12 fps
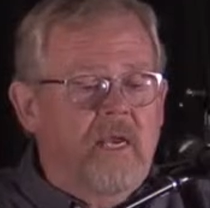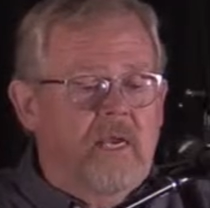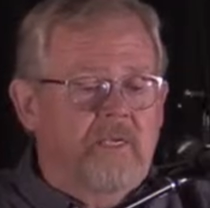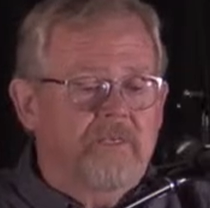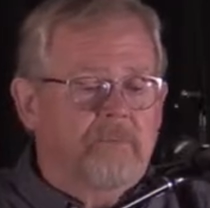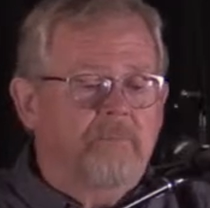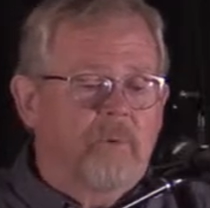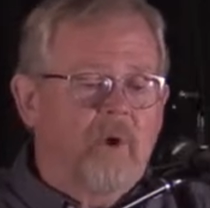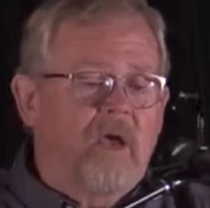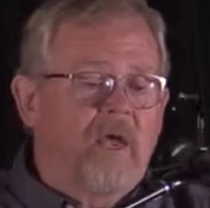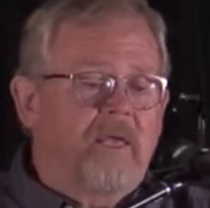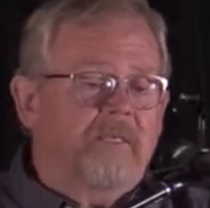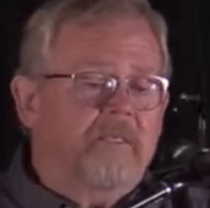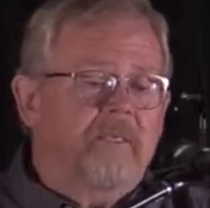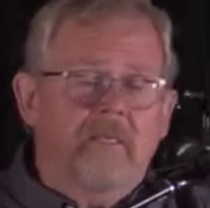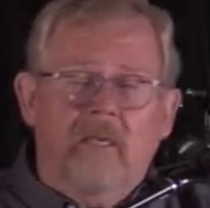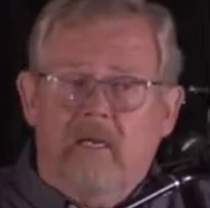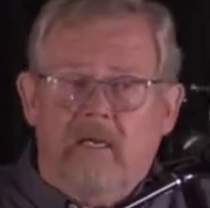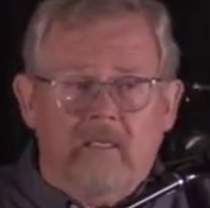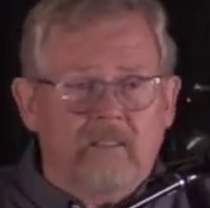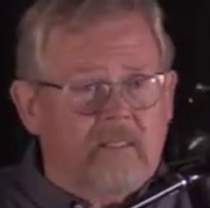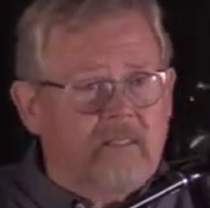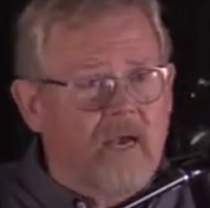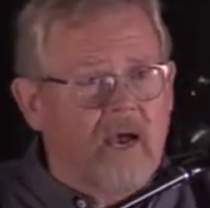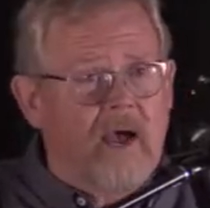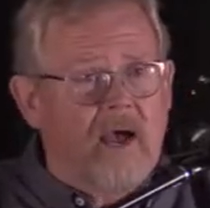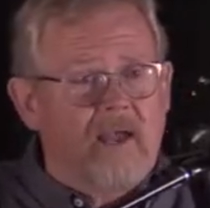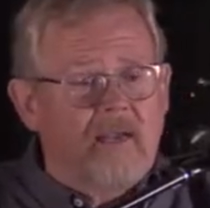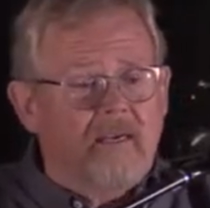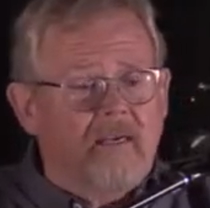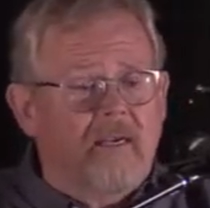is a brightening sky.